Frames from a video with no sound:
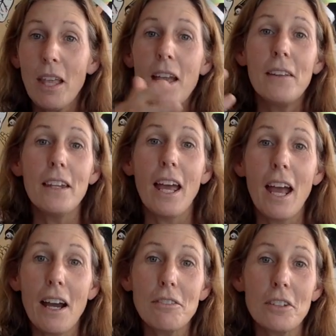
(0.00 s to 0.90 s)
And then
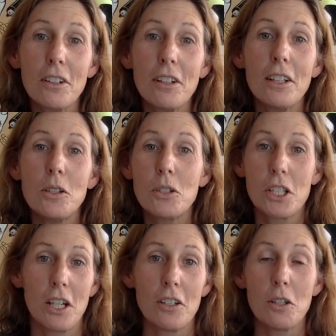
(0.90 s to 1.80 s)
after you
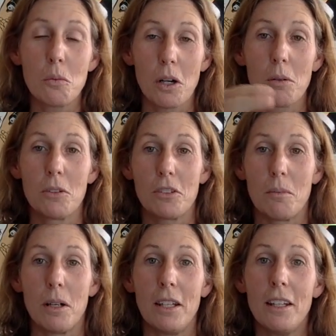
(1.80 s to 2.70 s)
share your work with
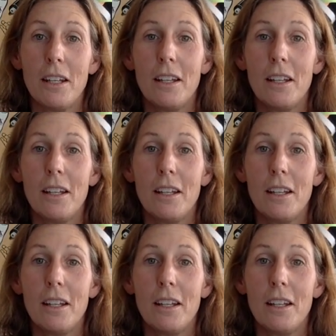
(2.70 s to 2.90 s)
someone,